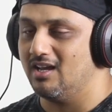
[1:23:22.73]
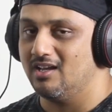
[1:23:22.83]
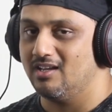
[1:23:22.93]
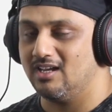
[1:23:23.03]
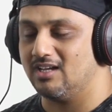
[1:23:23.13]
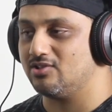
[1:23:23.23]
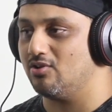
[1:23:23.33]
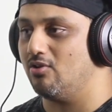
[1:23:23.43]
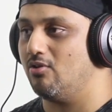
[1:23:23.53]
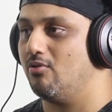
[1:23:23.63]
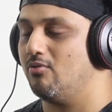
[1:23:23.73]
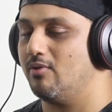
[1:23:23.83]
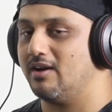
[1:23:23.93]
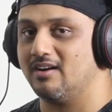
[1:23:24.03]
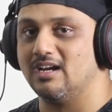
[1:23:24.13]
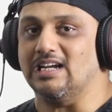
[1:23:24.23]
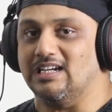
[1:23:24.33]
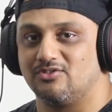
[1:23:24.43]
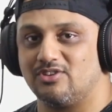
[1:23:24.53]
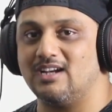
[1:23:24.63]
Yeah. So we're
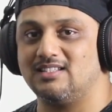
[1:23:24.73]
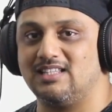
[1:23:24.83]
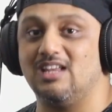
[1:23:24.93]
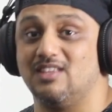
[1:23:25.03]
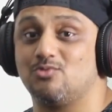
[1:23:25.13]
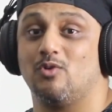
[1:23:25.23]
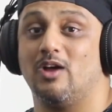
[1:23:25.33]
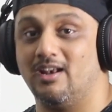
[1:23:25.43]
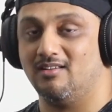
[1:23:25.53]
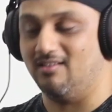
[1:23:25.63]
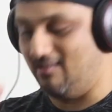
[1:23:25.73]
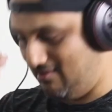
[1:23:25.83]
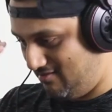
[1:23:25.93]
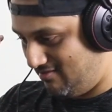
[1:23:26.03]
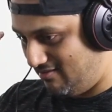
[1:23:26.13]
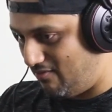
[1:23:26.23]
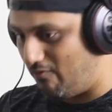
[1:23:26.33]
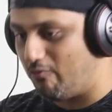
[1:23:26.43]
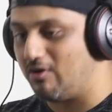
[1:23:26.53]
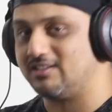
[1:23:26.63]
trying to see if this one
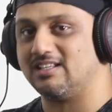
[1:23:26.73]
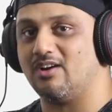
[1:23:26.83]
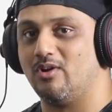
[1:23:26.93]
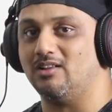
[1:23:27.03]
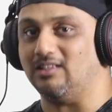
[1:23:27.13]
works out well